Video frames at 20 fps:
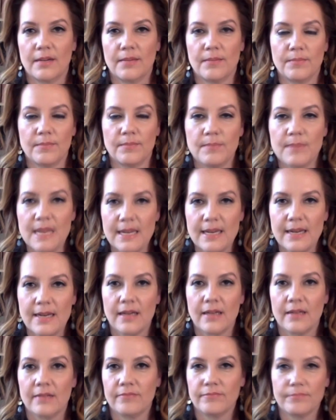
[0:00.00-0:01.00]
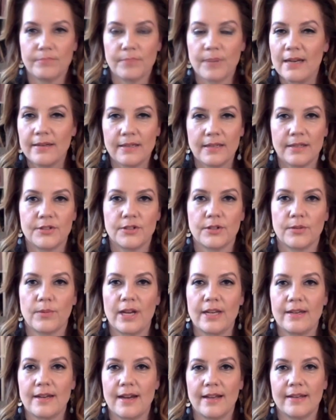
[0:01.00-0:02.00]
media pundits or
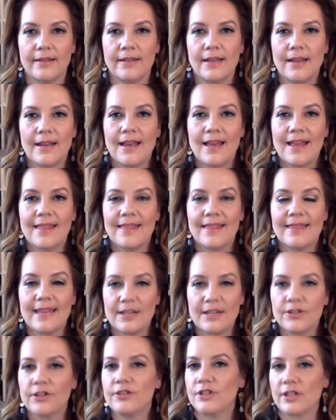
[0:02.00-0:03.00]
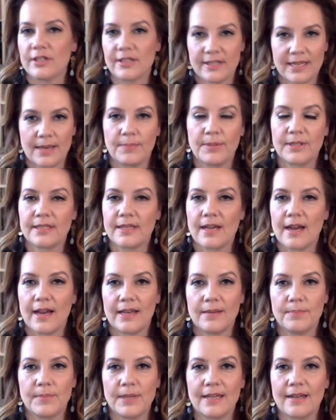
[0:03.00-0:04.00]
whatnot, they should just step
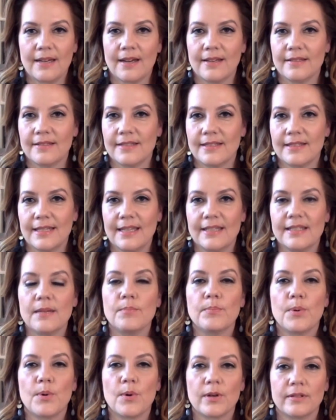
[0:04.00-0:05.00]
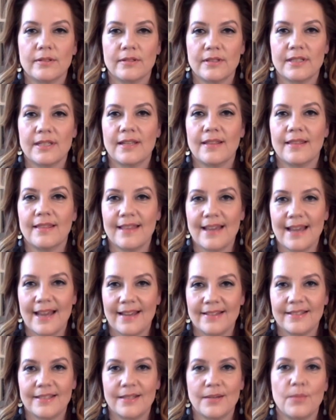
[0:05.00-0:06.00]
aside, because it's important
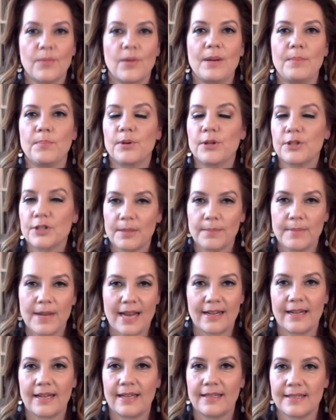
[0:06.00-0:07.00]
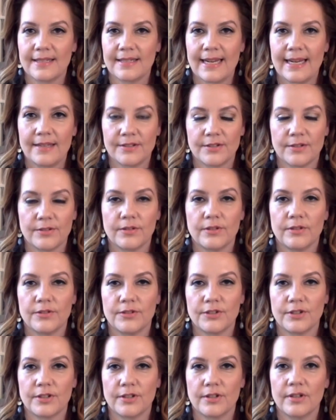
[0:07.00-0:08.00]
that when pushing back against cancel
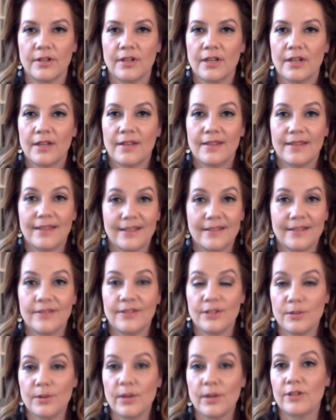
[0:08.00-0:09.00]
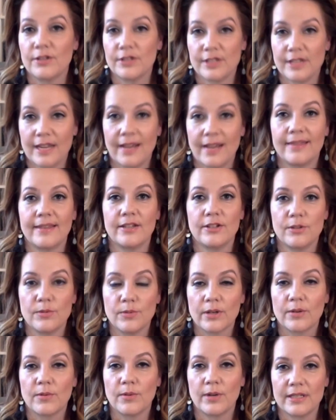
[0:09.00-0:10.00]
culture, that you understand that you
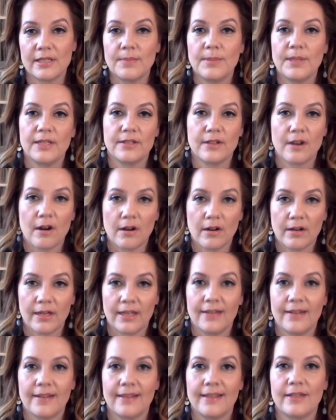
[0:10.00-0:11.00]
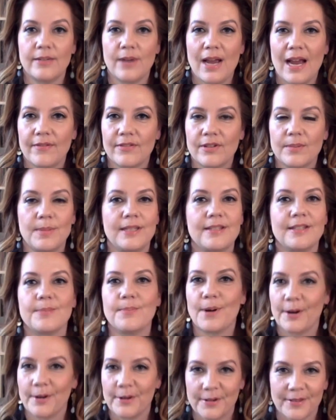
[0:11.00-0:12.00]
are going to be a target and that you have to be
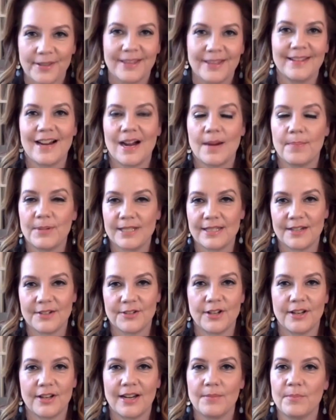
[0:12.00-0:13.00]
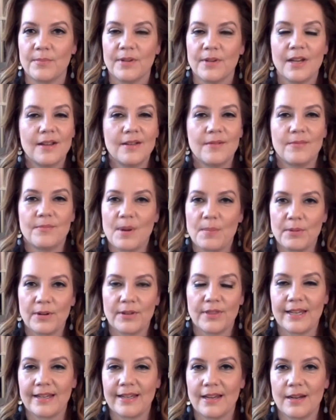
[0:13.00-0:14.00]
smarter than the opposition. I remember
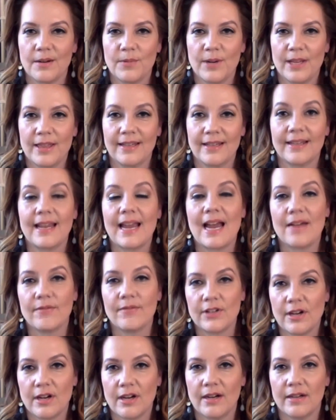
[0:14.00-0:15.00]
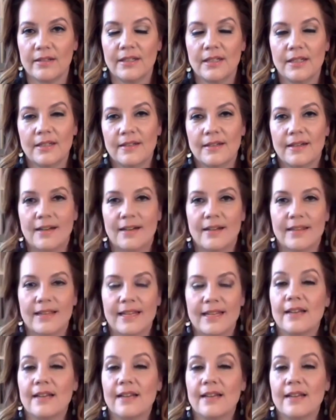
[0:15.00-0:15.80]
thinking when the